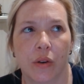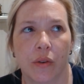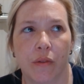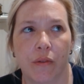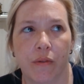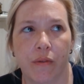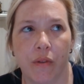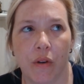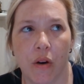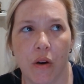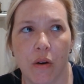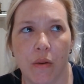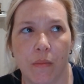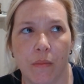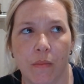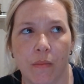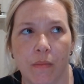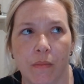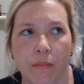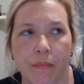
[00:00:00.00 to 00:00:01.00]

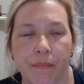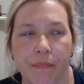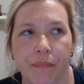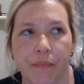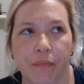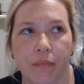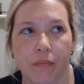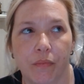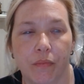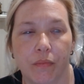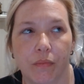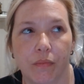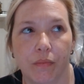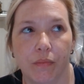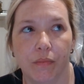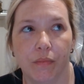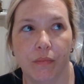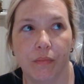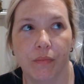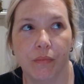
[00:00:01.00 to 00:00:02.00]
from
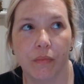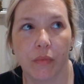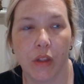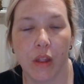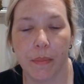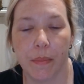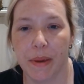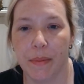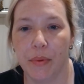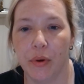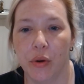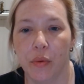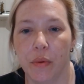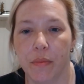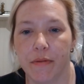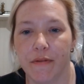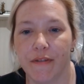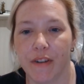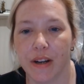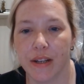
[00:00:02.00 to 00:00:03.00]
the people who were
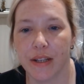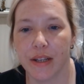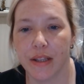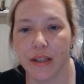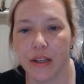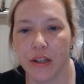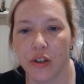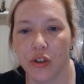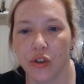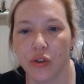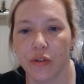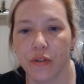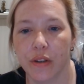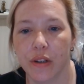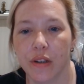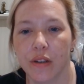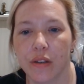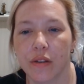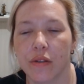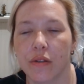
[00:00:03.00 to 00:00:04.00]
providing the
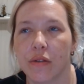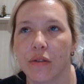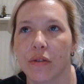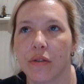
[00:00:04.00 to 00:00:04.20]
insurance